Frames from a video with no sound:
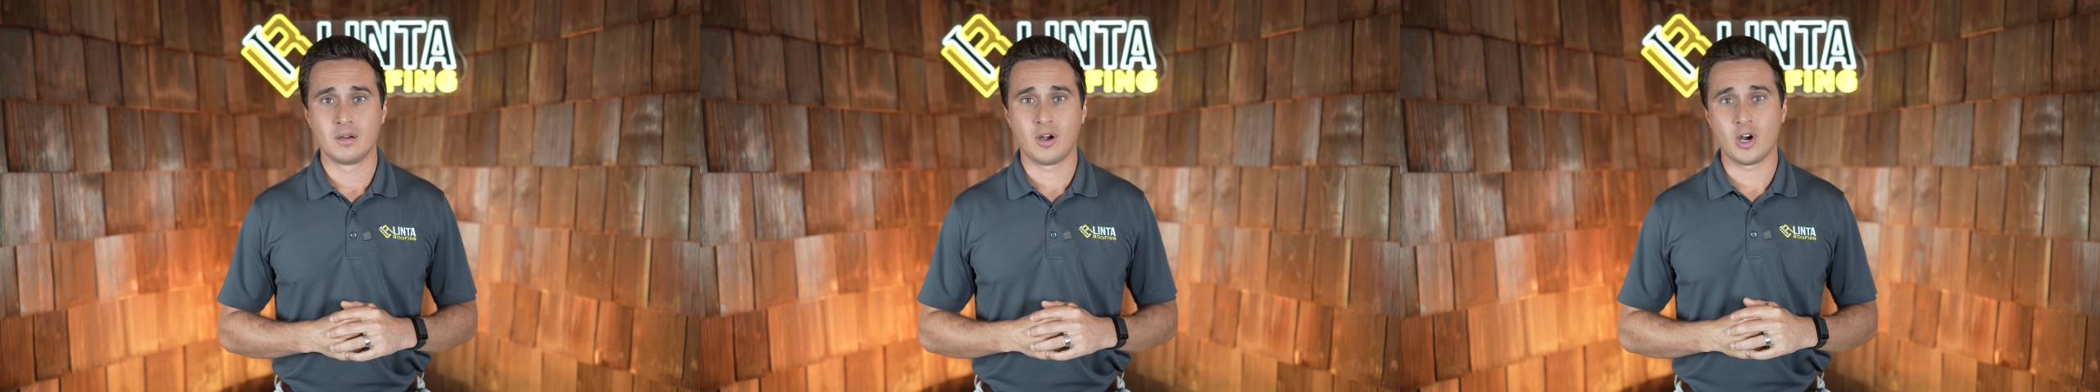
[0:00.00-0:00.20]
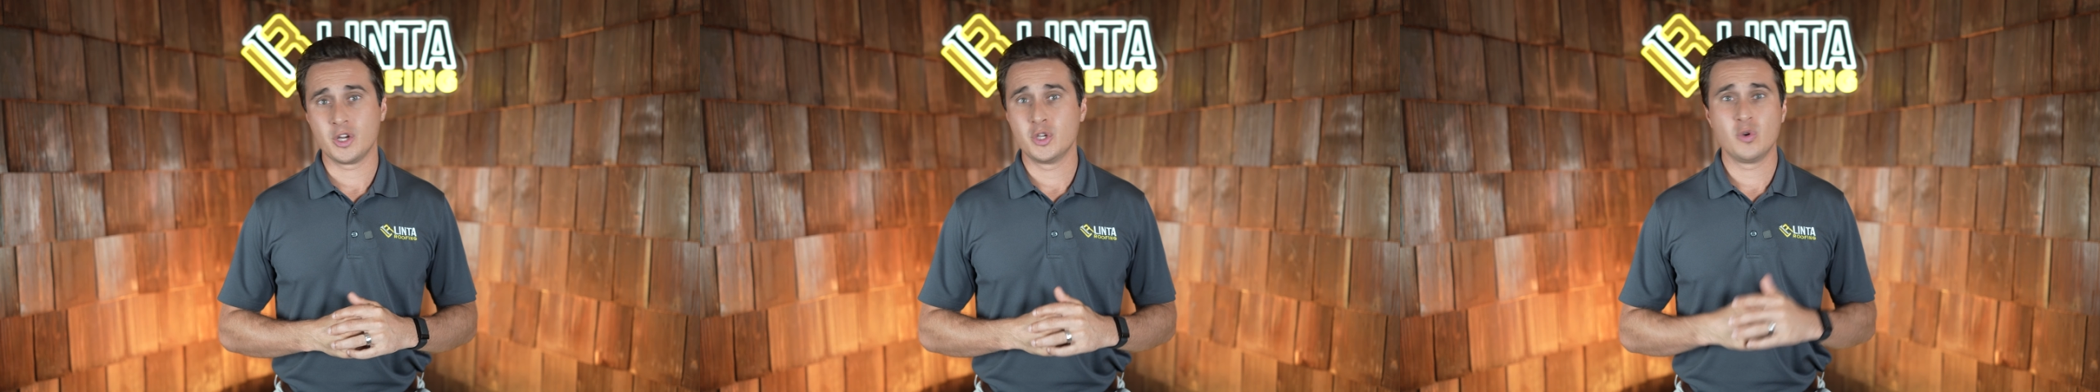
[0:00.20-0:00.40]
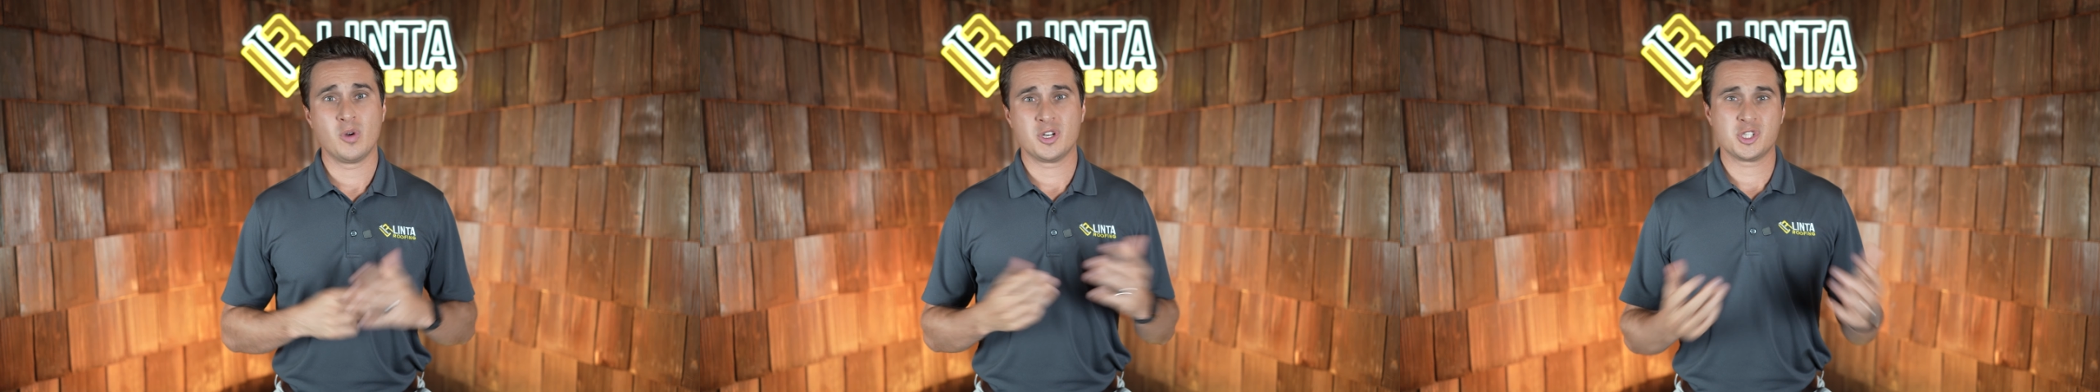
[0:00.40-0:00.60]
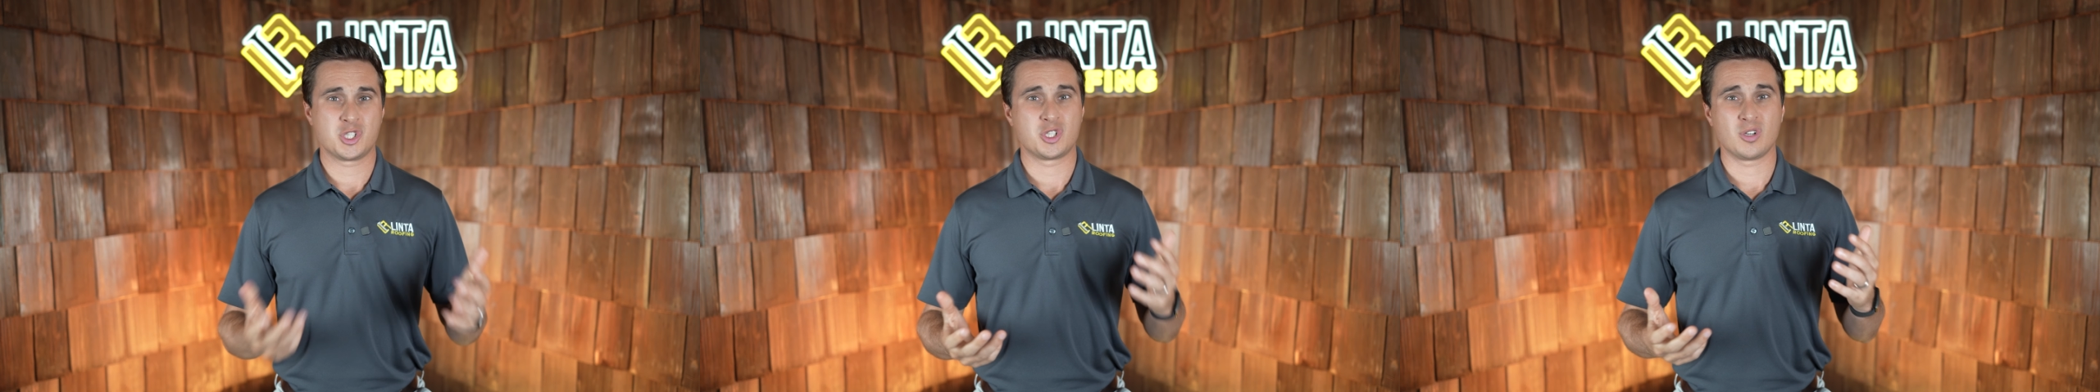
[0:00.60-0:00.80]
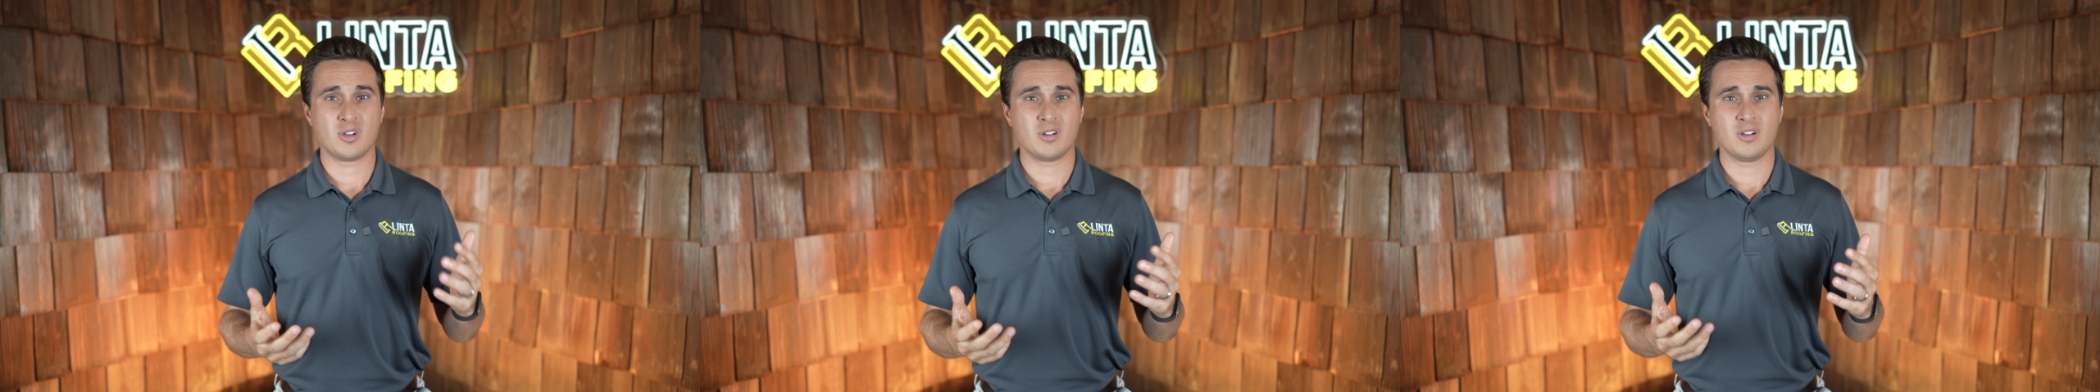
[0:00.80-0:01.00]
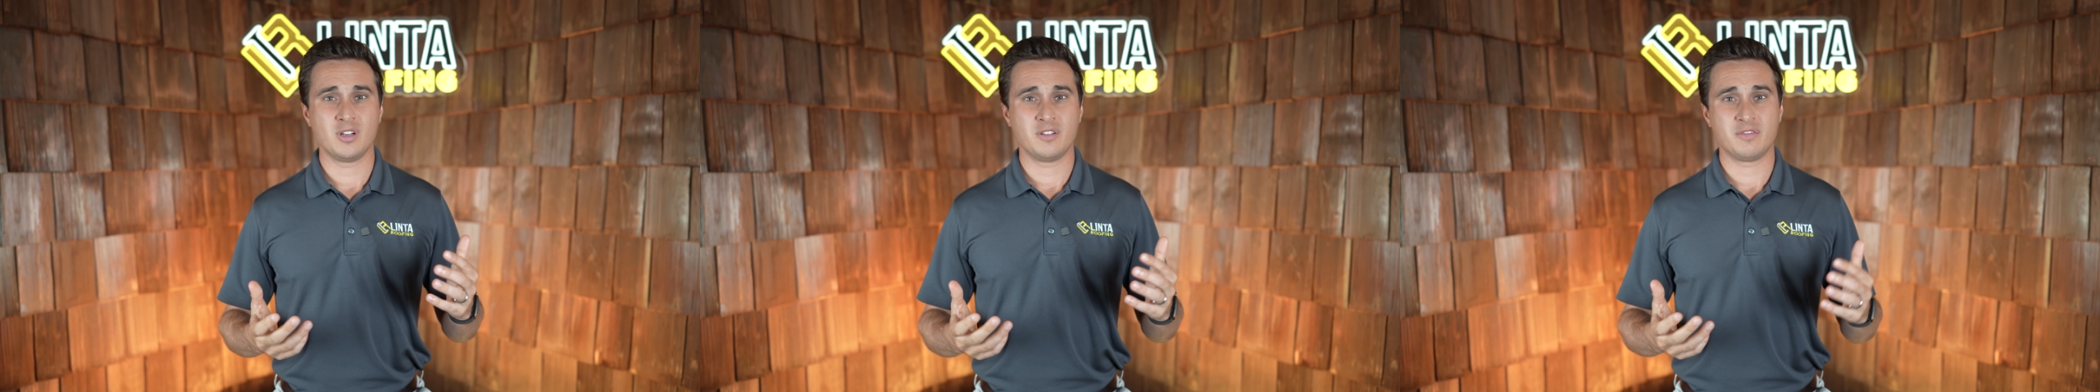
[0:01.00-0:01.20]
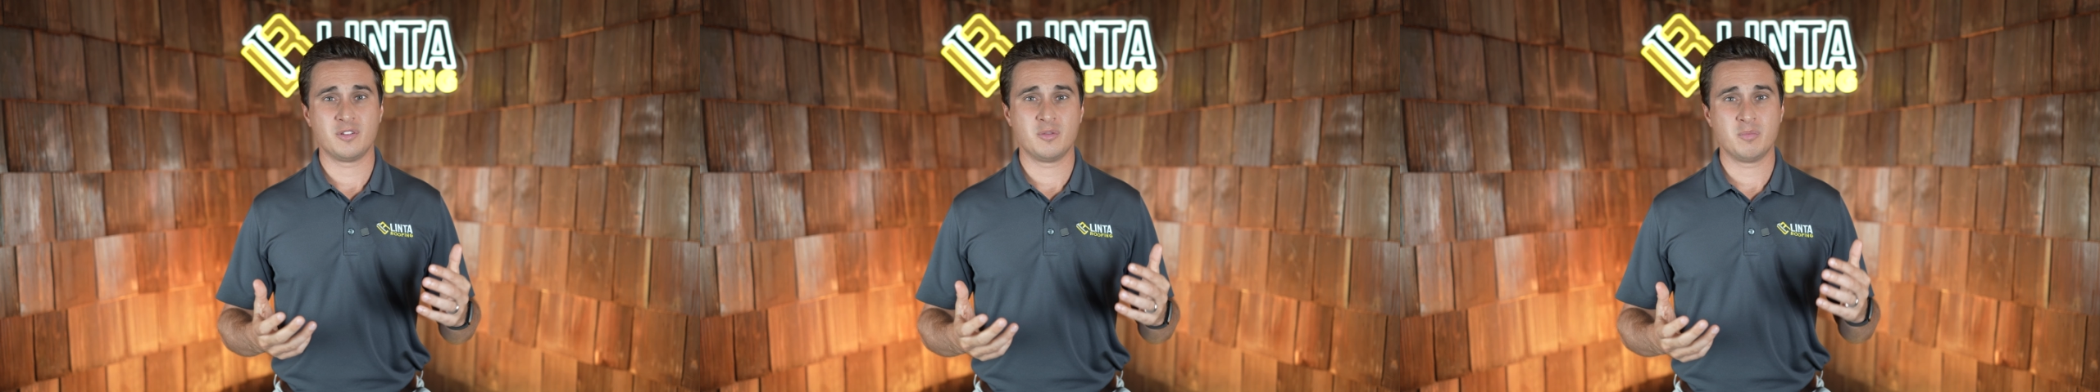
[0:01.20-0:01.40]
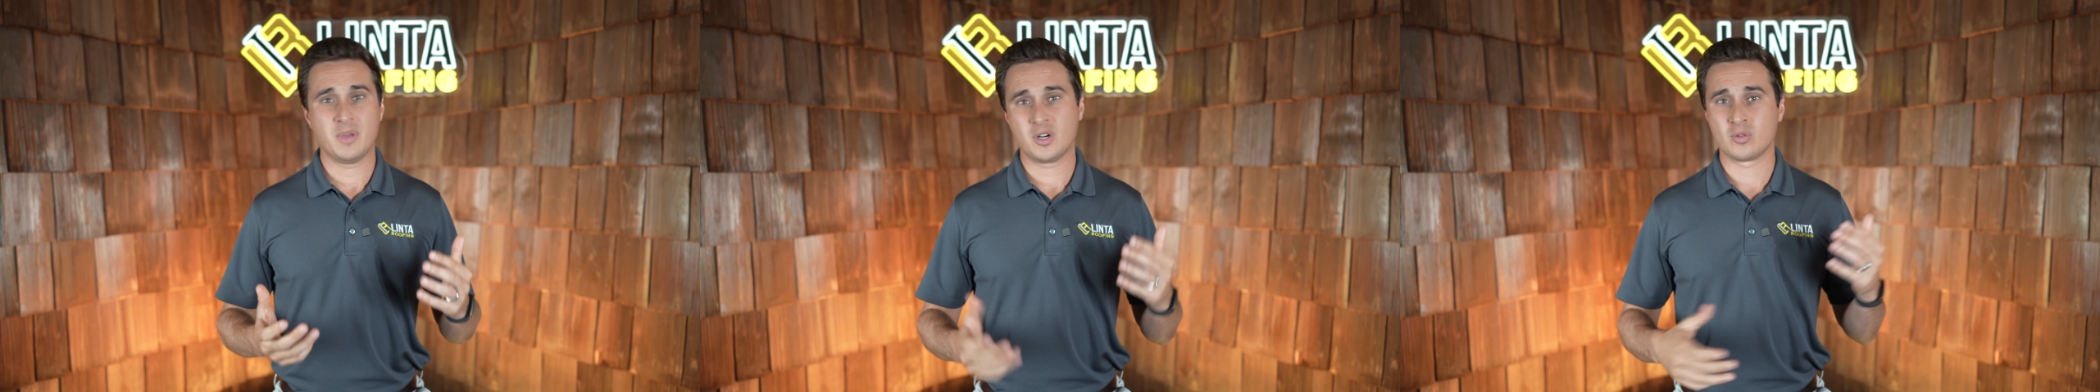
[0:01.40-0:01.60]
Are you unsure if
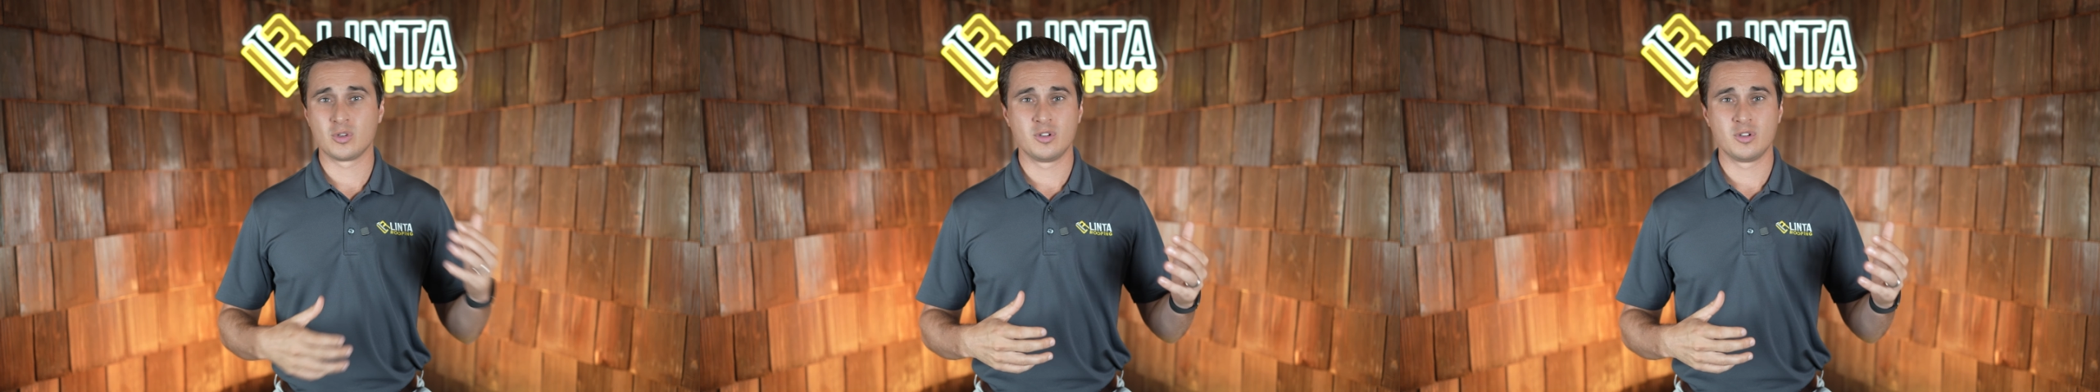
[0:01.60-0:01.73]
a metal